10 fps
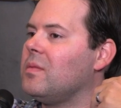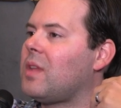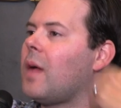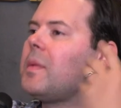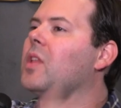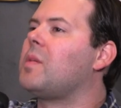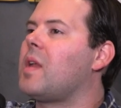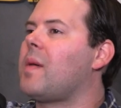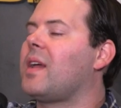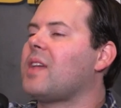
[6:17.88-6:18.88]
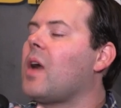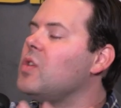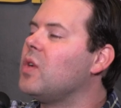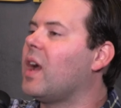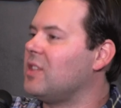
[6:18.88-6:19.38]
tell me a little bit of, I guess, how
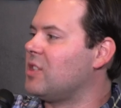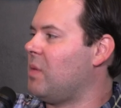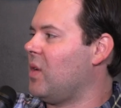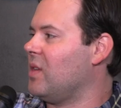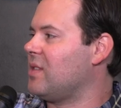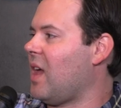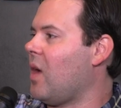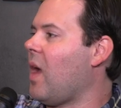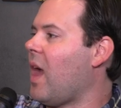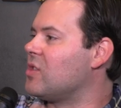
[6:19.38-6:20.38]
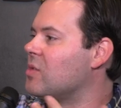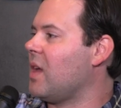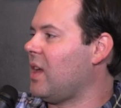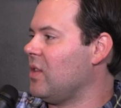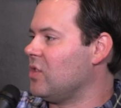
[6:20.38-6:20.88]
you guys experience that as you're
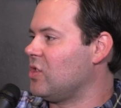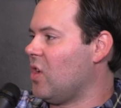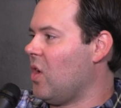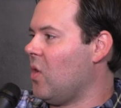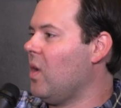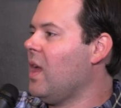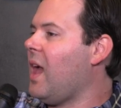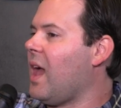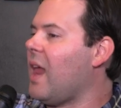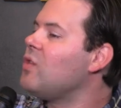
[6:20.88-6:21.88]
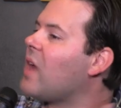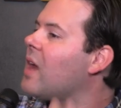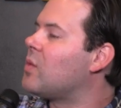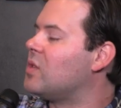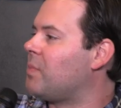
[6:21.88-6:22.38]
making the show. And have you
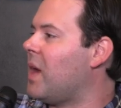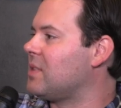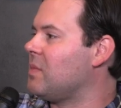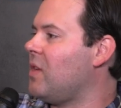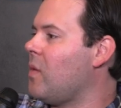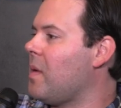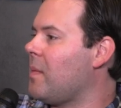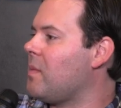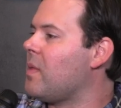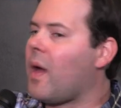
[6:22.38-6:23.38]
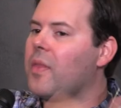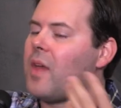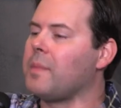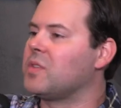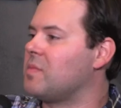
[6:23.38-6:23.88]
gotten response? I mean, now that
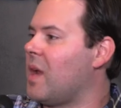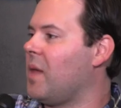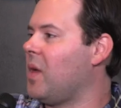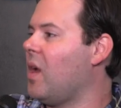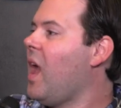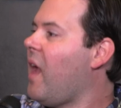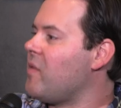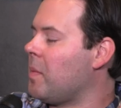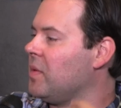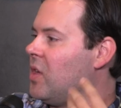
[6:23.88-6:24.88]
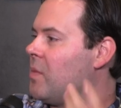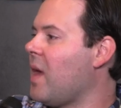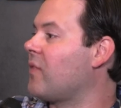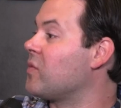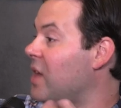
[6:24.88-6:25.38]
the episode's been out there, have you been able to hear
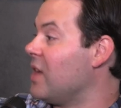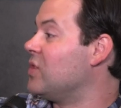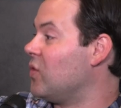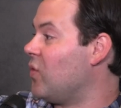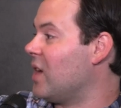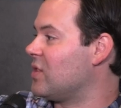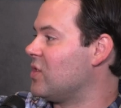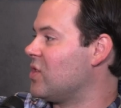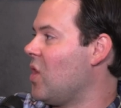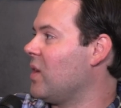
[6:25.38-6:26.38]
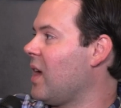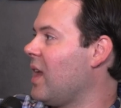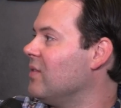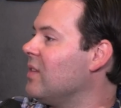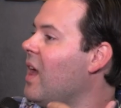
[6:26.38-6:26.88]
back from kids who've watched the show and
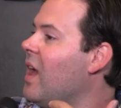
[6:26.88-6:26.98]
kind of